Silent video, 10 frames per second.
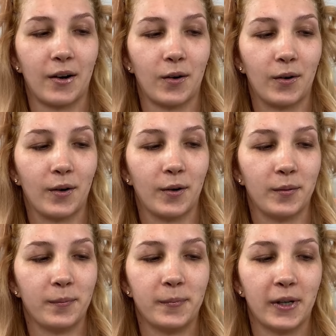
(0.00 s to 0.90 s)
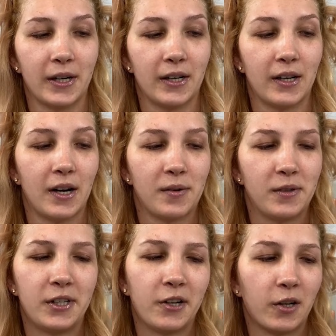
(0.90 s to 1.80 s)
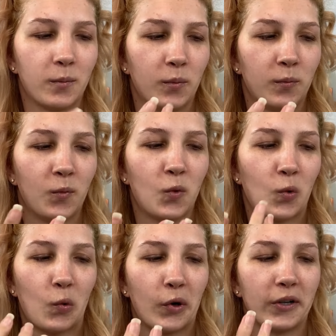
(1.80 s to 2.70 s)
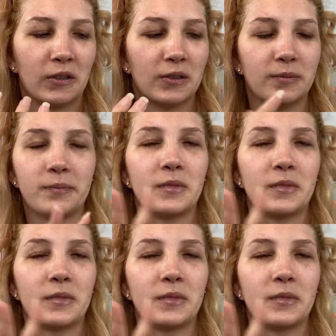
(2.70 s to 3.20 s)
all, but serum, oil,